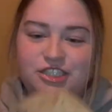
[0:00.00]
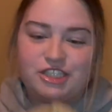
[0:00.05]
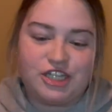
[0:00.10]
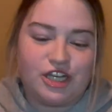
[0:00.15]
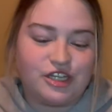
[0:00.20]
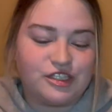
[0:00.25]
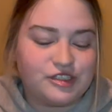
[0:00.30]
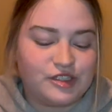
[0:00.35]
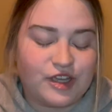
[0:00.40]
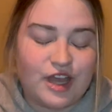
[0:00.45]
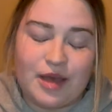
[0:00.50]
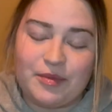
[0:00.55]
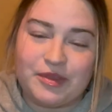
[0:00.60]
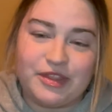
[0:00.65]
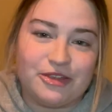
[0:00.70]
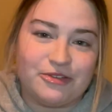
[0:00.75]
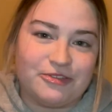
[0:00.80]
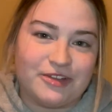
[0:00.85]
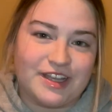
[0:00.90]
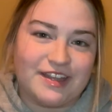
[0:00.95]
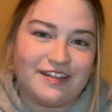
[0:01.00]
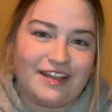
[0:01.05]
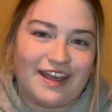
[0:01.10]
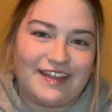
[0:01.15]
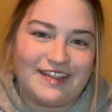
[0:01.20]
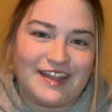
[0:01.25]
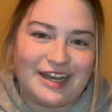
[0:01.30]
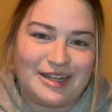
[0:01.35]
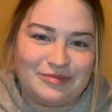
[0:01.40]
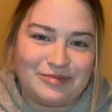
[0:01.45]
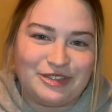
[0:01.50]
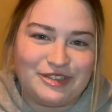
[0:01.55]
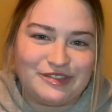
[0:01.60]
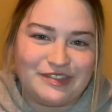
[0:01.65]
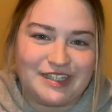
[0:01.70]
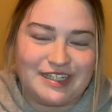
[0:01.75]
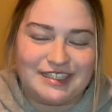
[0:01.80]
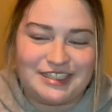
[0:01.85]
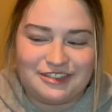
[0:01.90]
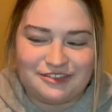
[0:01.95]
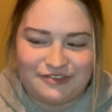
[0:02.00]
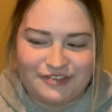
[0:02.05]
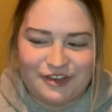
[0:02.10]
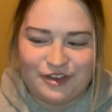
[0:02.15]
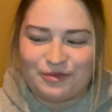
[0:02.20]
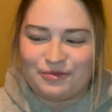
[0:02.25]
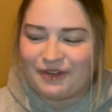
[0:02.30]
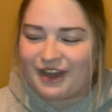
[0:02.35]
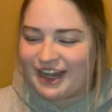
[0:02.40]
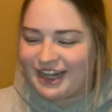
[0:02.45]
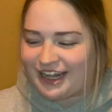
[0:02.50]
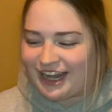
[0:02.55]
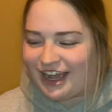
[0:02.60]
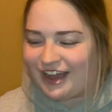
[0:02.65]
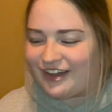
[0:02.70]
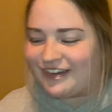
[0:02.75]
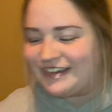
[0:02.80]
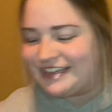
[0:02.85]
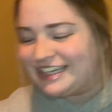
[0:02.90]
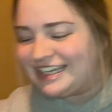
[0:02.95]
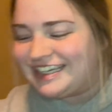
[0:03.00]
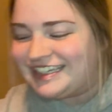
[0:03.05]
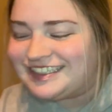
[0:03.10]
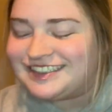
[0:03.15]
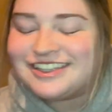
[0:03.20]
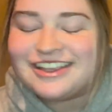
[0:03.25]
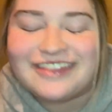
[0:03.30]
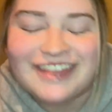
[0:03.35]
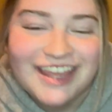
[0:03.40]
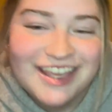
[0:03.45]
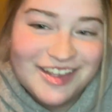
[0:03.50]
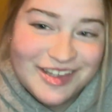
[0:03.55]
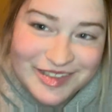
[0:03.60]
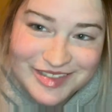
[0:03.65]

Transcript: she also got me the ring light that I'm using to film right now. So thank you,